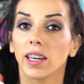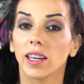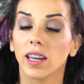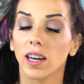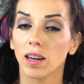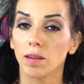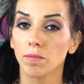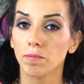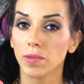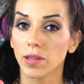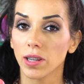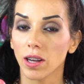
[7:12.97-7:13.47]
It
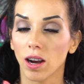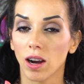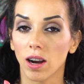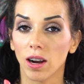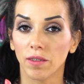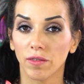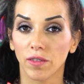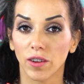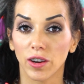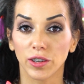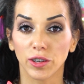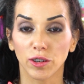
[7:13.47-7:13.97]
comes
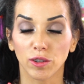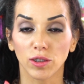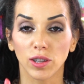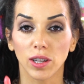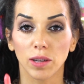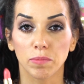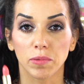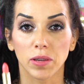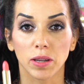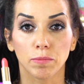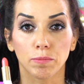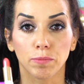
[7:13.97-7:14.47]
off on your
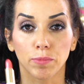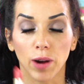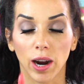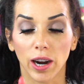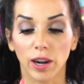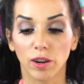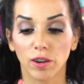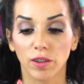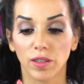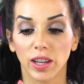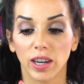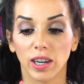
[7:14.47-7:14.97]
lips
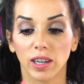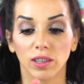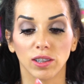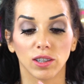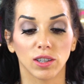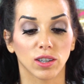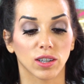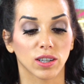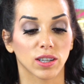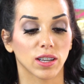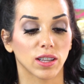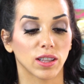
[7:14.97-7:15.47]
brighter than it
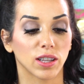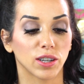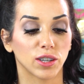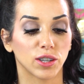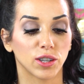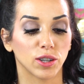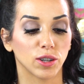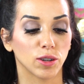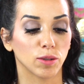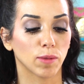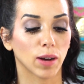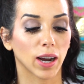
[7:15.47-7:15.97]
looks in the
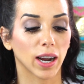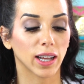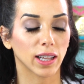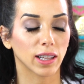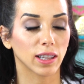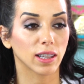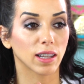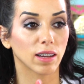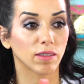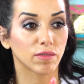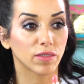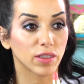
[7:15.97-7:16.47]
tube. I
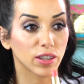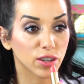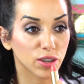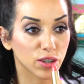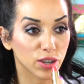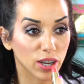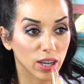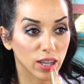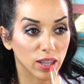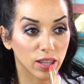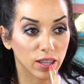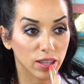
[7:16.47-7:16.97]
love this
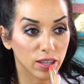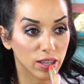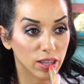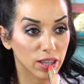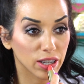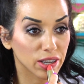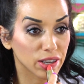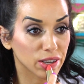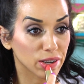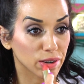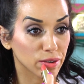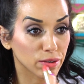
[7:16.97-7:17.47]
shade. This
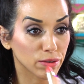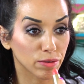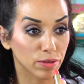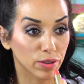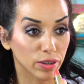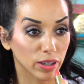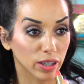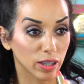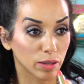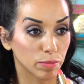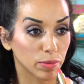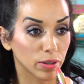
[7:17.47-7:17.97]
is
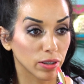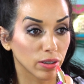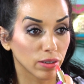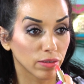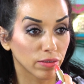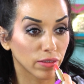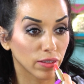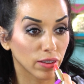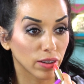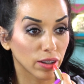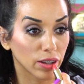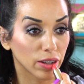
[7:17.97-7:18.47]
really
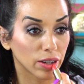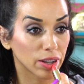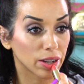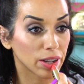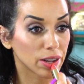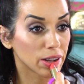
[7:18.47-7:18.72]
beautiful.